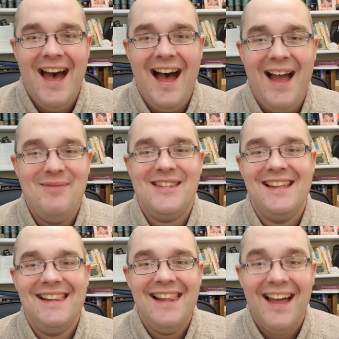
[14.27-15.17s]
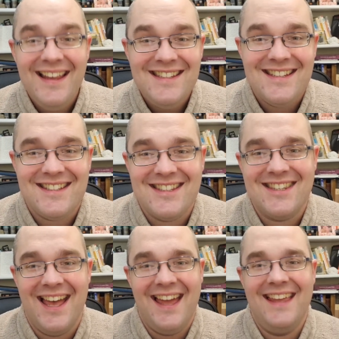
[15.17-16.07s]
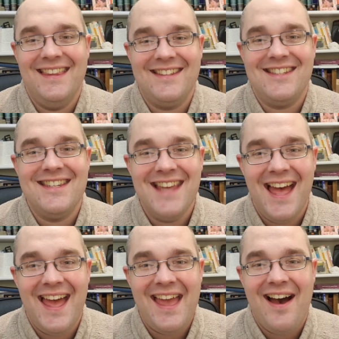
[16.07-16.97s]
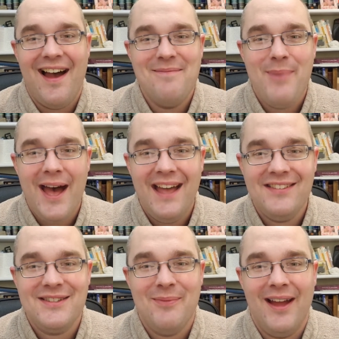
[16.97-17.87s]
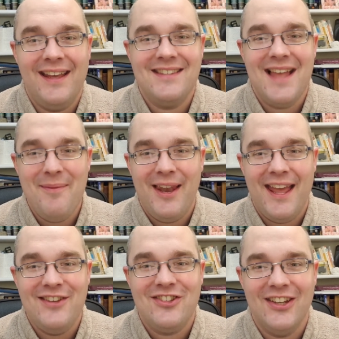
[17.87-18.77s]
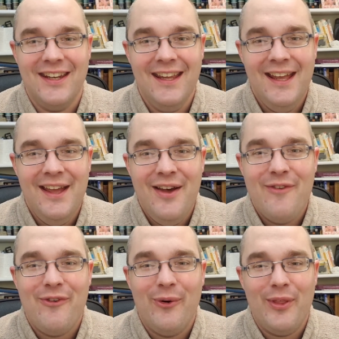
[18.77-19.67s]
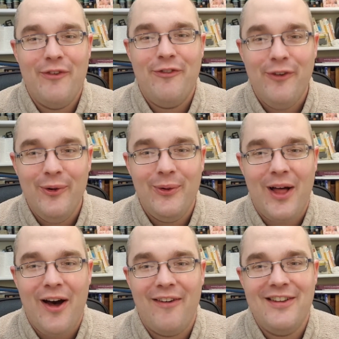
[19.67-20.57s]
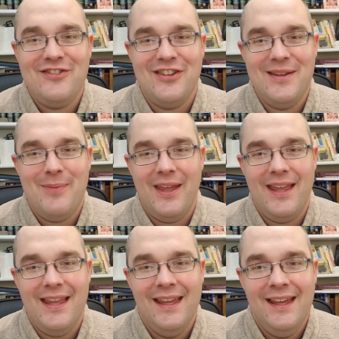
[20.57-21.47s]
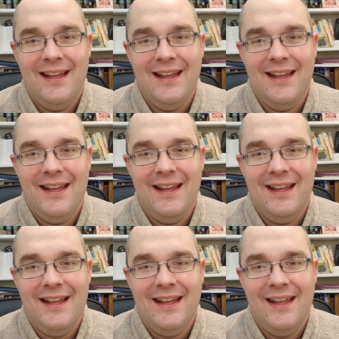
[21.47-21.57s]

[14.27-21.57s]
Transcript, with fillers: I'm delighted to say that today I passed my examination for the full RSGB